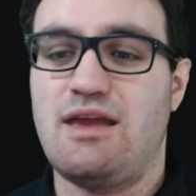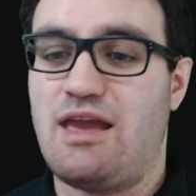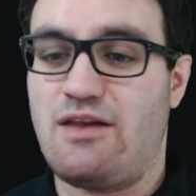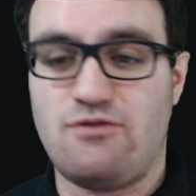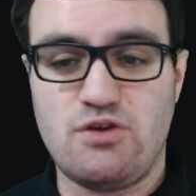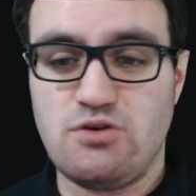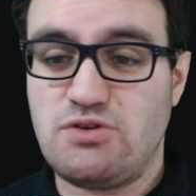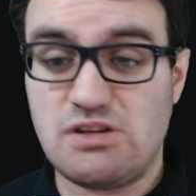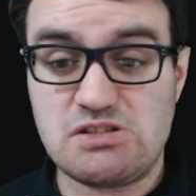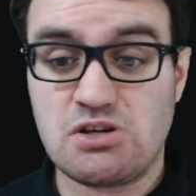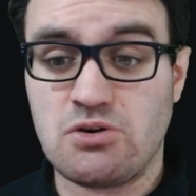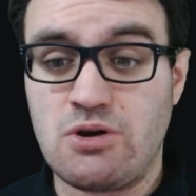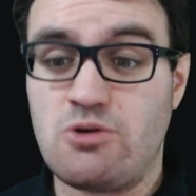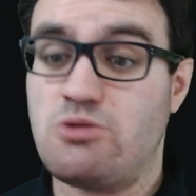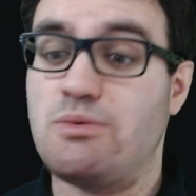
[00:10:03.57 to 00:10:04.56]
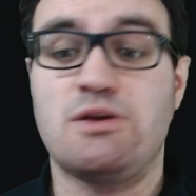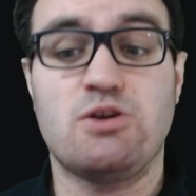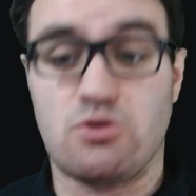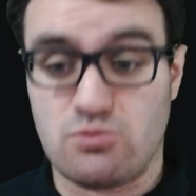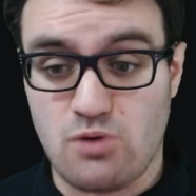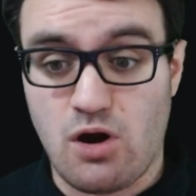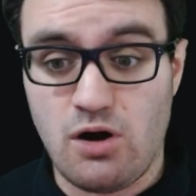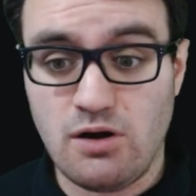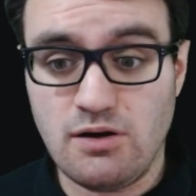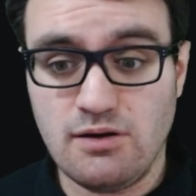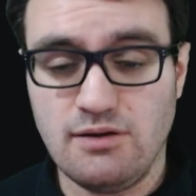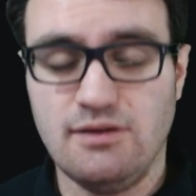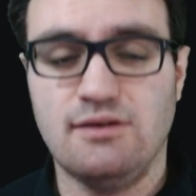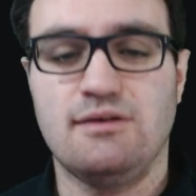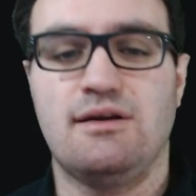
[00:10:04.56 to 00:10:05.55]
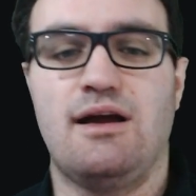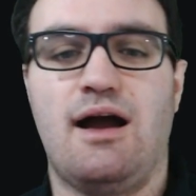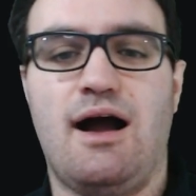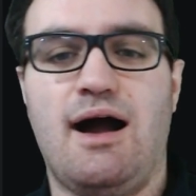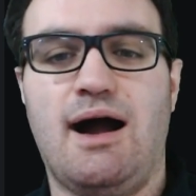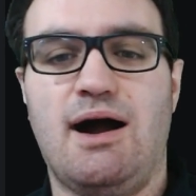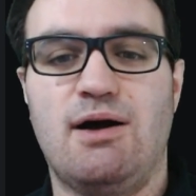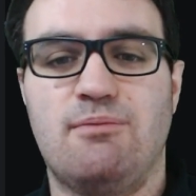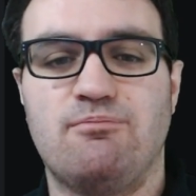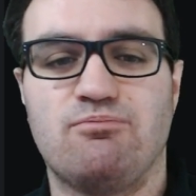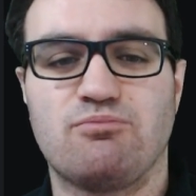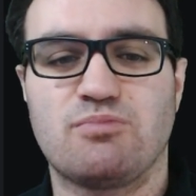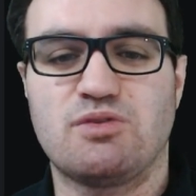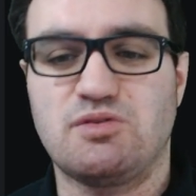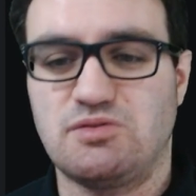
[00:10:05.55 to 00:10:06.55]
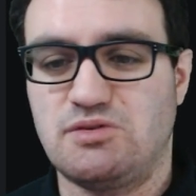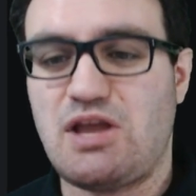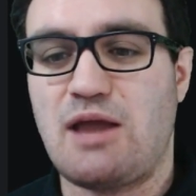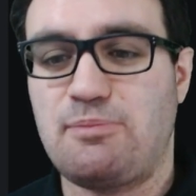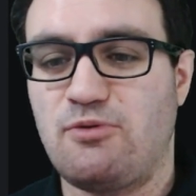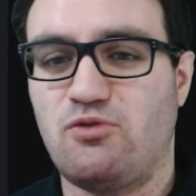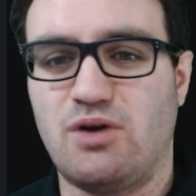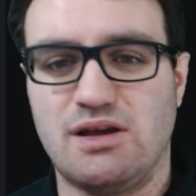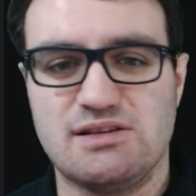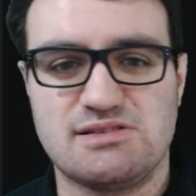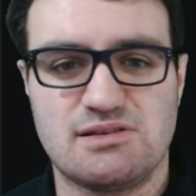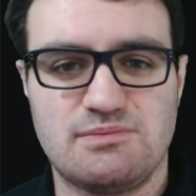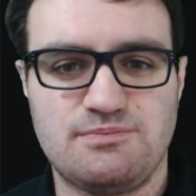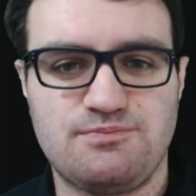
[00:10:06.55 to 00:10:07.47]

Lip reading: if you disagree with me, you're wrong, type of ways.